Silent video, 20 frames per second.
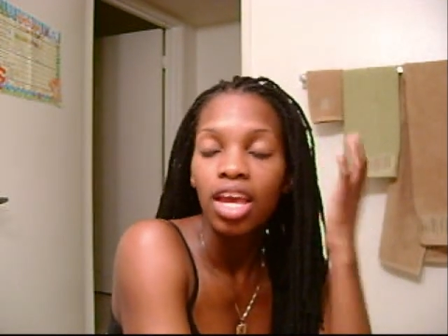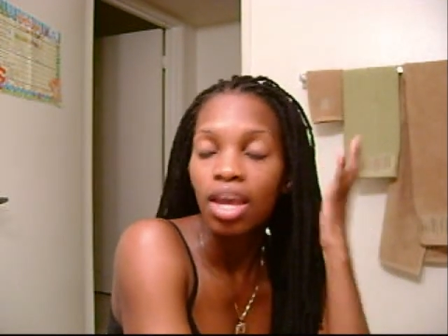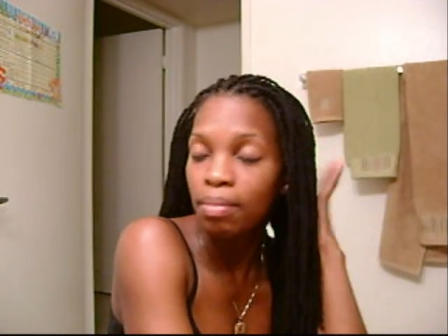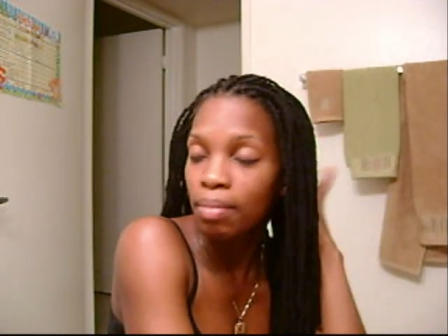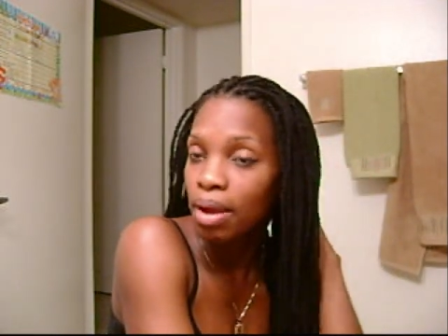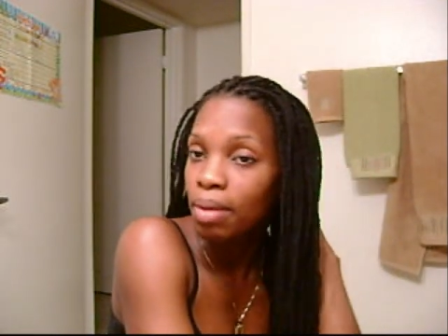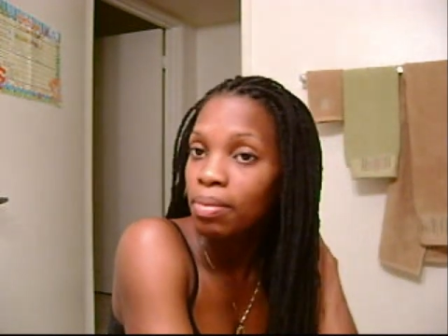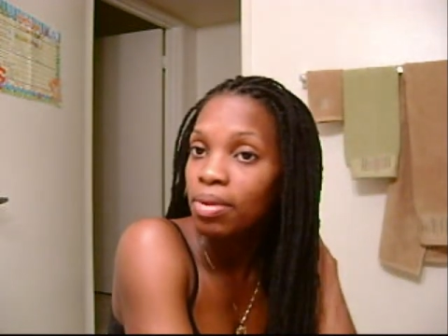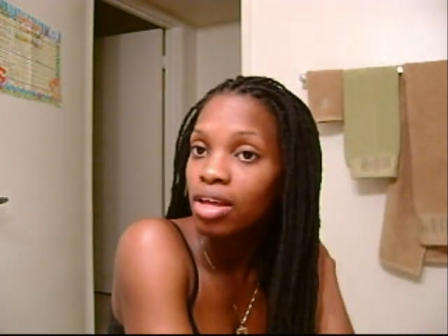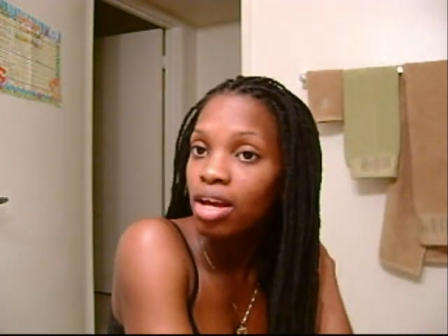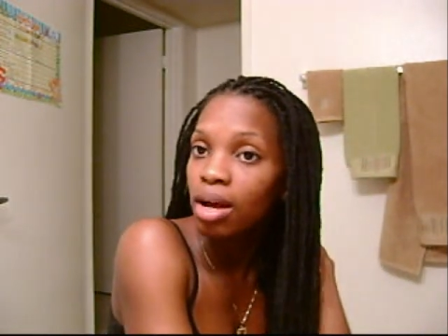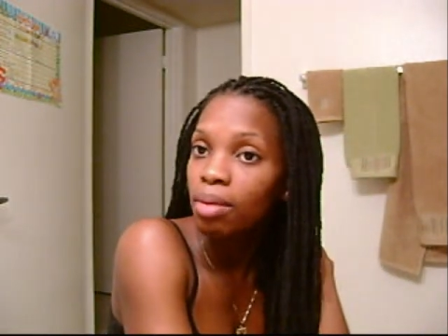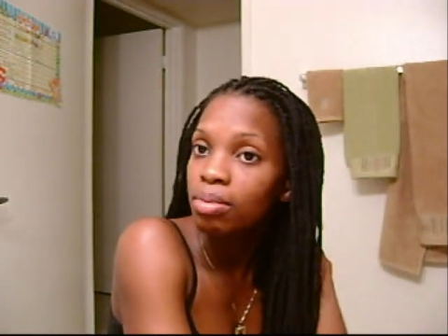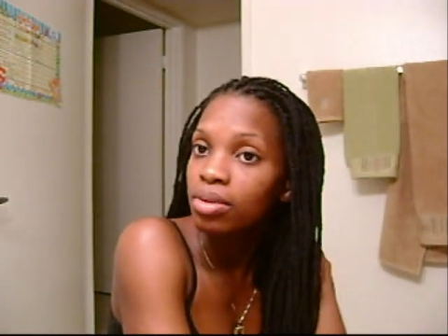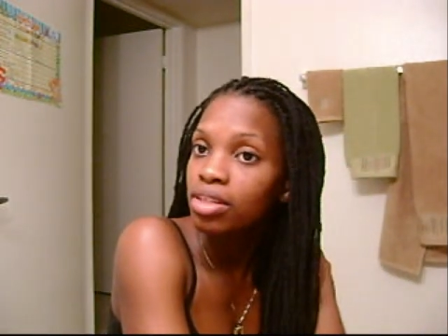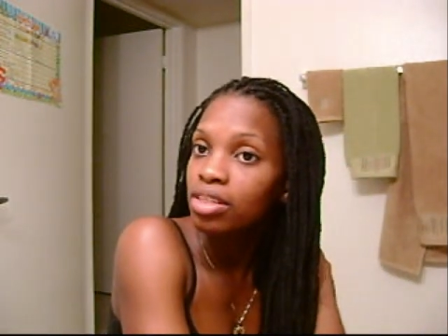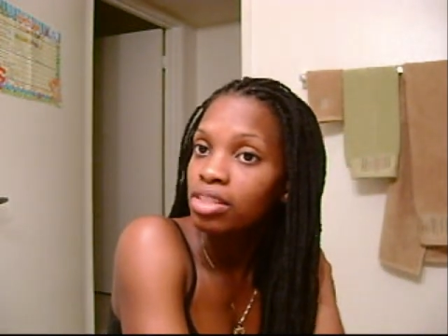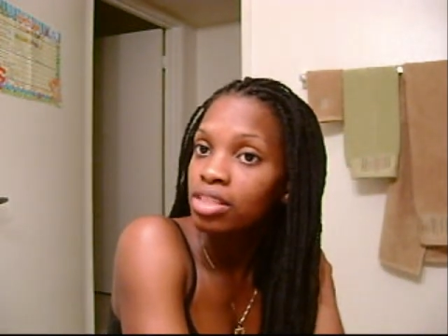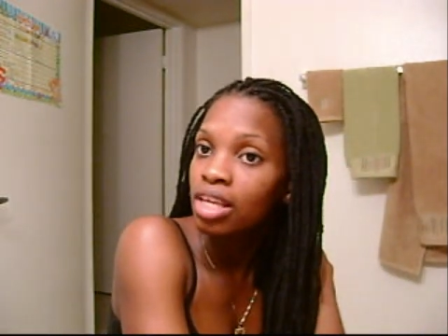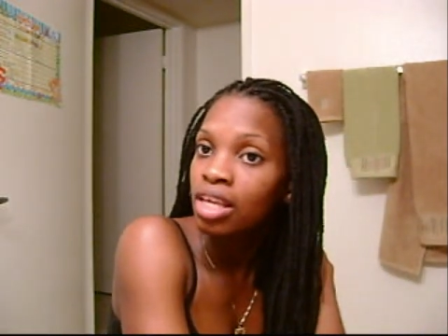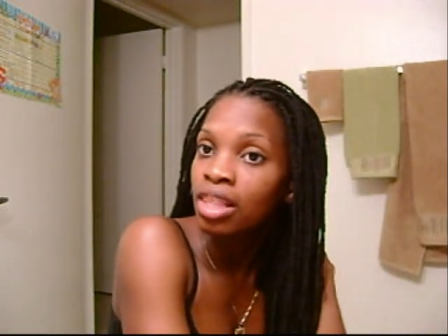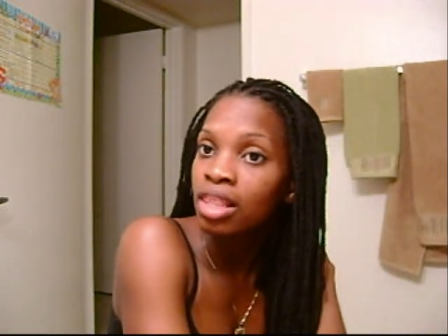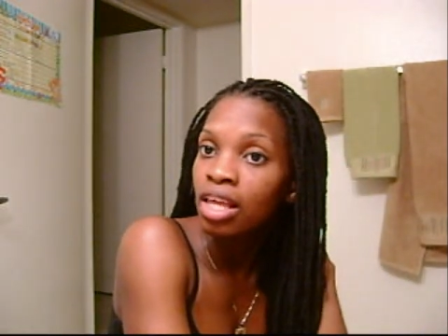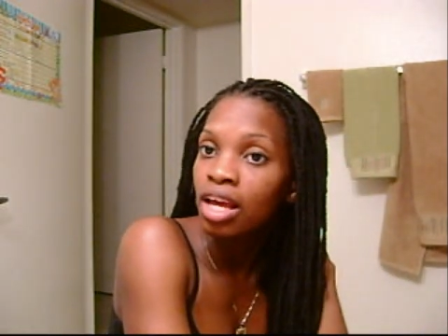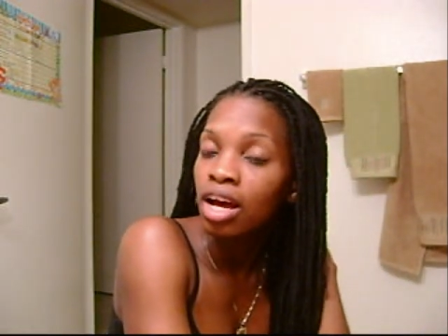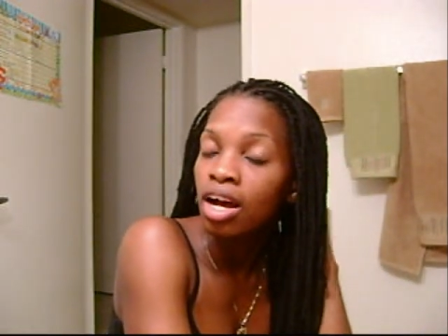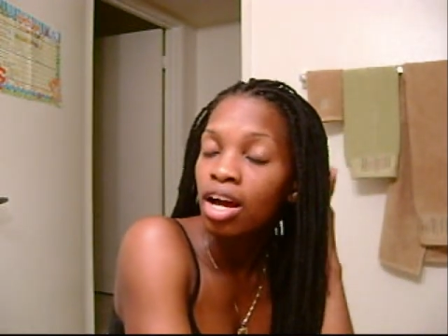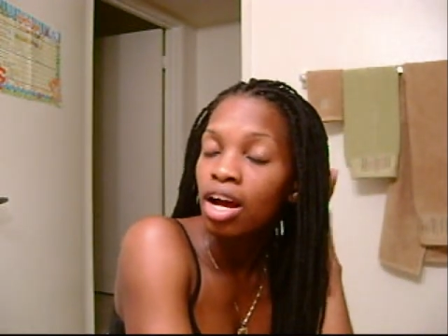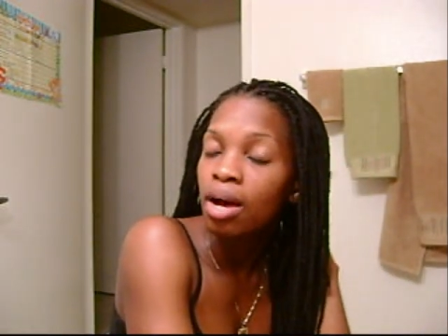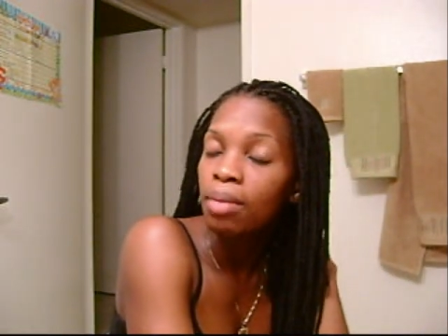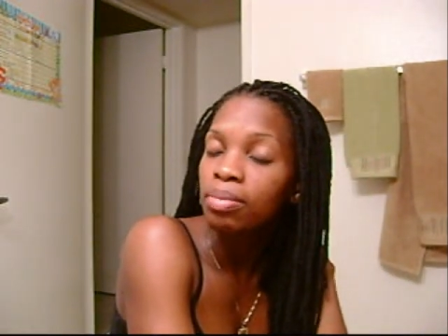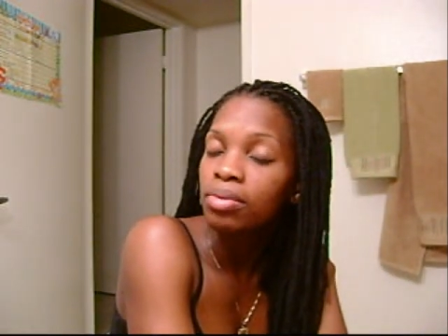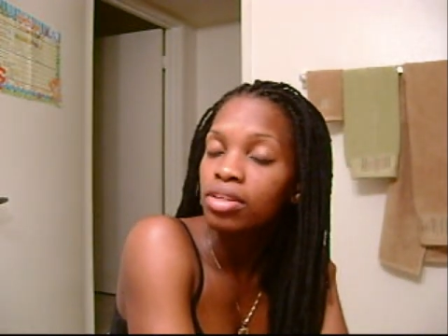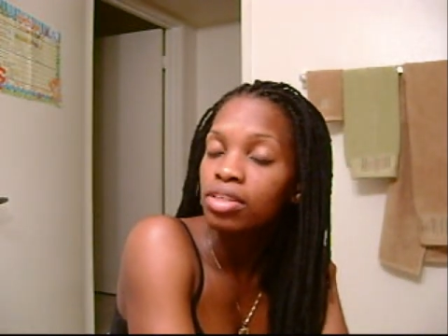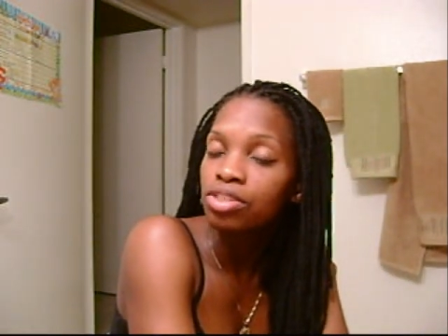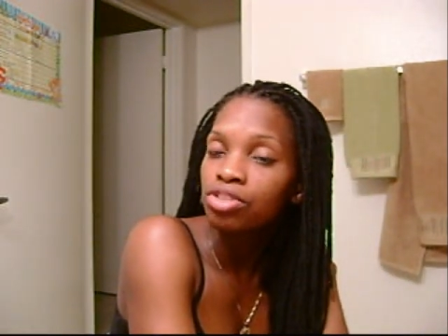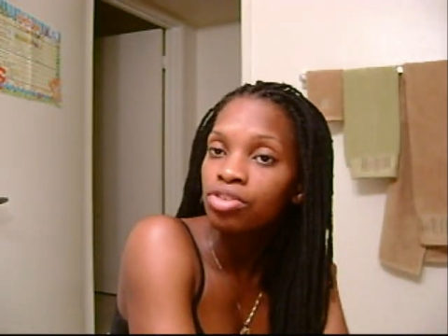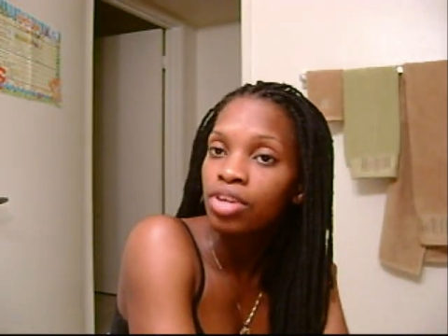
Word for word: and maybe a couple of in a couple of